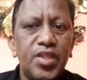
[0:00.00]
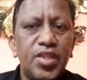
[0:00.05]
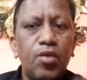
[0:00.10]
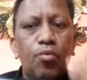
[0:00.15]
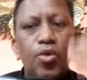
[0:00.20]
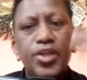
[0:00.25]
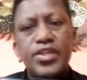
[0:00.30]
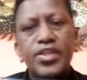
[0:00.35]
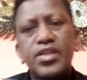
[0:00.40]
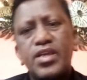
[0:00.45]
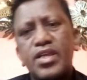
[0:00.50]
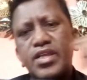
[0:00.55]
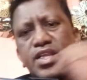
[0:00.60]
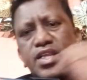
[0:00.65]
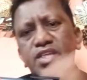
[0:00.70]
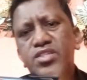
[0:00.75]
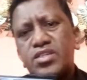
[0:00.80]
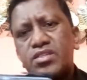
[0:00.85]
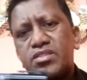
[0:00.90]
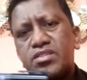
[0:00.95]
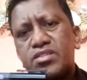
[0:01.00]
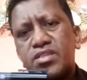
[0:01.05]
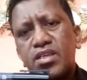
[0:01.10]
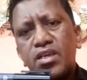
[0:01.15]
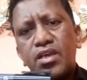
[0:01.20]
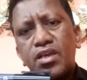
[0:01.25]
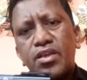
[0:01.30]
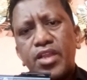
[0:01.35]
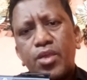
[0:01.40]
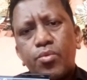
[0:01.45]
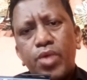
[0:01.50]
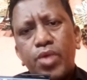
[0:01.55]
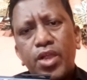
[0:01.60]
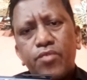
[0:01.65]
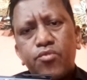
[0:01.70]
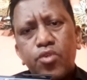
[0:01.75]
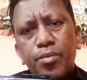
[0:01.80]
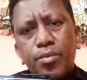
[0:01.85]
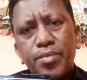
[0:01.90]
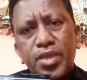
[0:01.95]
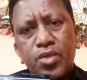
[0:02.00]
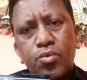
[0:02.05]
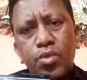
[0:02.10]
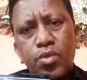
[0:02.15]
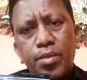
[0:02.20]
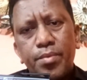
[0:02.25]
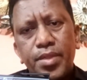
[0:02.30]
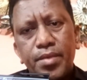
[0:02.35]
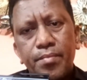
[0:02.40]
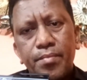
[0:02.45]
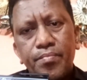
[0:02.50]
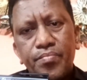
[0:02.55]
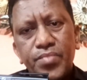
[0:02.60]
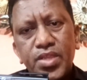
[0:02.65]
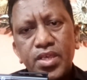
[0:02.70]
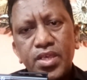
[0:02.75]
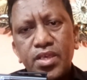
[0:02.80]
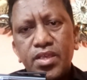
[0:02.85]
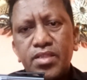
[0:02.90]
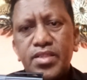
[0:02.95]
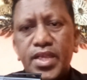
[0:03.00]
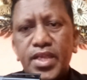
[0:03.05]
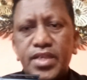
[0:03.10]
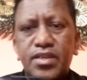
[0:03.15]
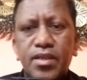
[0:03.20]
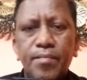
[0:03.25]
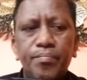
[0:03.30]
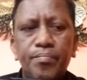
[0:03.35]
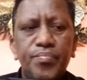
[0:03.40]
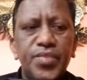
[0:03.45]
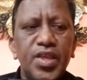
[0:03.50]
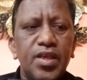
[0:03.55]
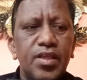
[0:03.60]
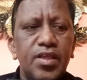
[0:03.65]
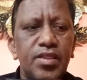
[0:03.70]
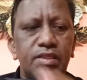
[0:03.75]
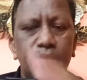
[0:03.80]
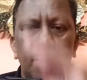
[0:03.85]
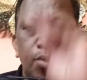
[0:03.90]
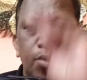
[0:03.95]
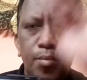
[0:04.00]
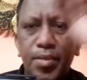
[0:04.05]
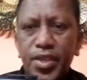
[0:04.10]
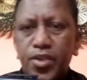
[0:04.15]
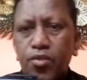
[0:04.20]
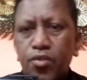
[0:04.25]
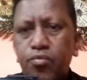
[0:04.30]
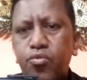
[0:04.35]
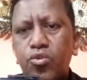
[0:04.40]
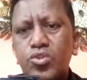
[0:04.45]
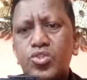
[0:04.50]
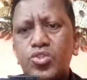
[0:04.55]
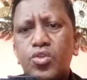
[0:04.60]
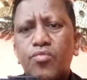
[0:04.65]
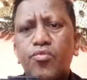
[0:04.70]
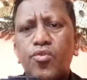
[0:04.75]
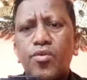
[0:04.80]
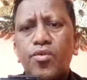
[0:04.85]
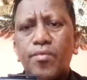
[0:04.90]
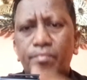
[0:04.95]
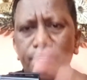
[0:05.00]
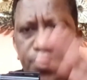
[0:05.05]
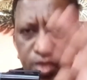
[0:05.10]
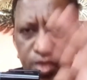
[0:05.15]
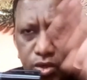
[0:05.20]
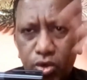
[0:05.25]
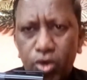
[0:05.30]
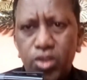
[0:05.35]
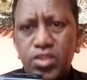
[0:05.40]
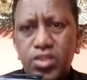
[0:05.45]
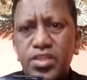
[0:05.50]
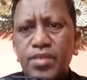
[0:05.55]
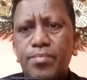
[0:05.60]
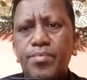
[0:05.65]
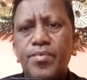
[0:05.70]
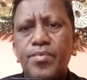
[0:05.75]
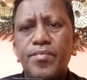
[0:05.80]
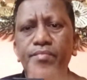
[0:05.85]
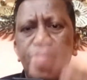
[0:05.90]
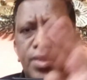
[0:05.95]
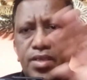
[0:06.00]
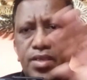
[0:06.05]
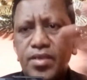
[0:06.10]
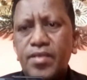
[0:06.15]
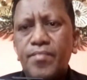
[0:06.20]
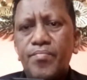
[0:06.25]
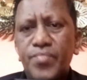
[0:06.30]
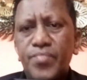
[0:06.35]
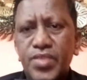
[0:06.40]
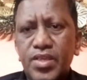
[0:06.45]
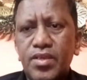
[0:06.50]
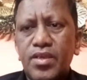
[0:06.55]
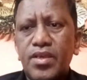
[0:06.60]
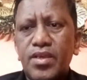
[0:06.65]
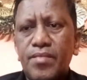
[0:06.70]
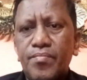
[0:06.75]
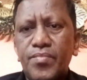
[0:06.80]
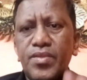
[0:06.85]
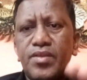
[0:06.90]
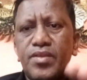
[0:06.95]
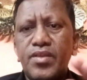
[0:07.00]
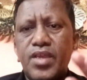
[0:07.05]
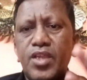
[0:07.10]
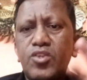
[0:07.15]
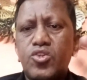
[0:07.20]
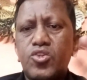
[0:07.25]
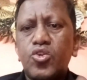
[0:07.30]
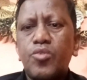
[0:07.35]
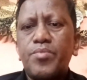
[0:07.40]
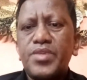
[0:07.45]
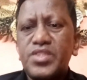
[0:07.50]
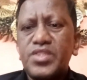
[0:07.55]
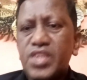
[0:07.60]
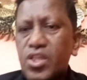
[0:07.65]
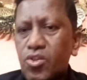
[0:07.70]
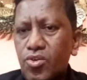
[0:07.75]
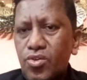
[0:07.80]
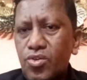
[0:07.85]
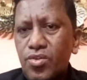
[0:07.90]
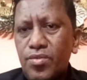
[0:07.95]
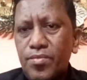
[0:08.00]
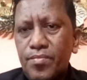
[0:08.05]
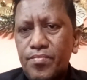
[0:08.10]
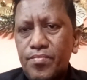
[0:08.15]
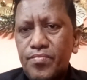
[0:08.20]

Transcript: Now, what are the conditions required for equilibrium? That the moment of force of all the, it should be zero.